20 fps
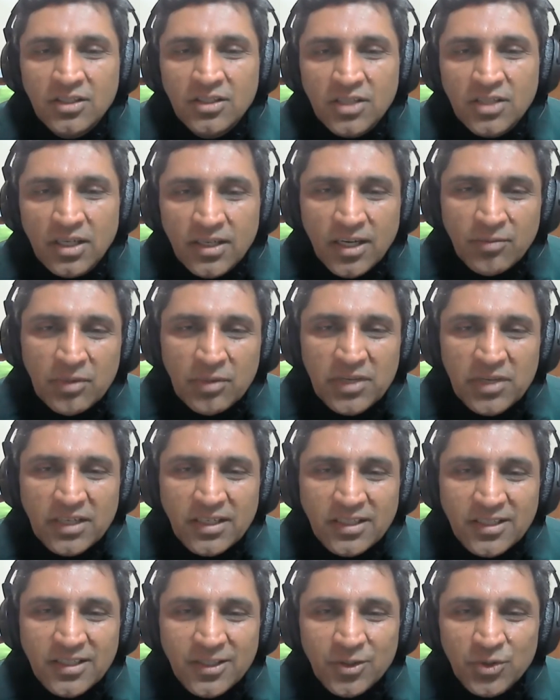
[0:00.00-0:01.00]
Children may be
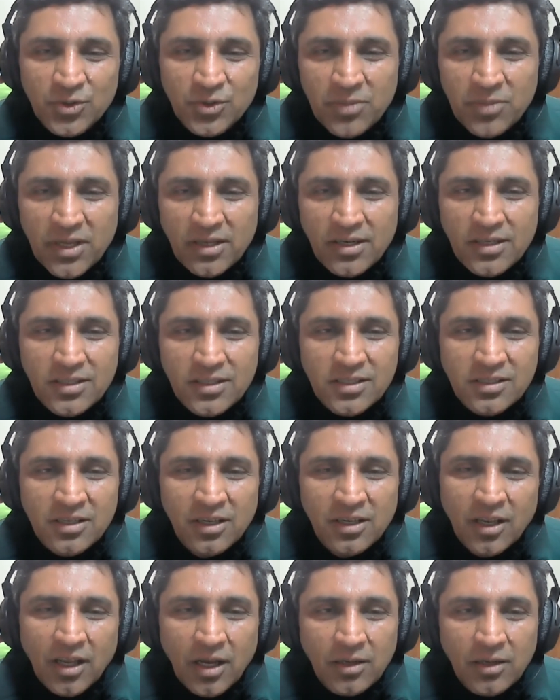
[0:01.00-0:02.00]
addicted to their
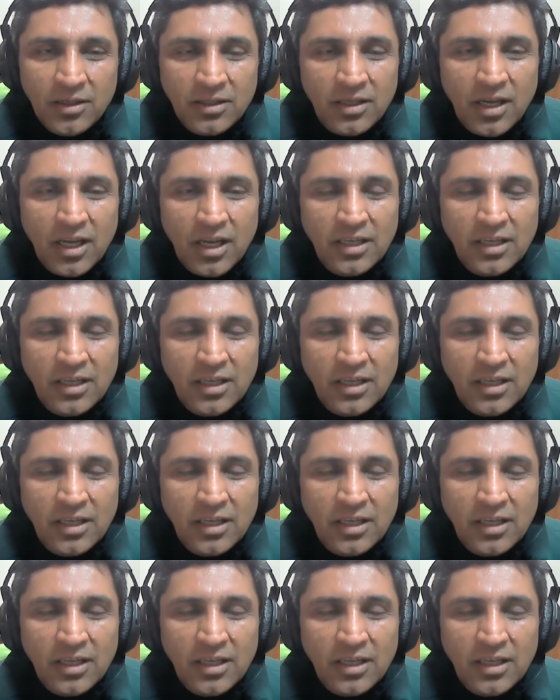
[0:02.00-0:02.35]
parents. Uh,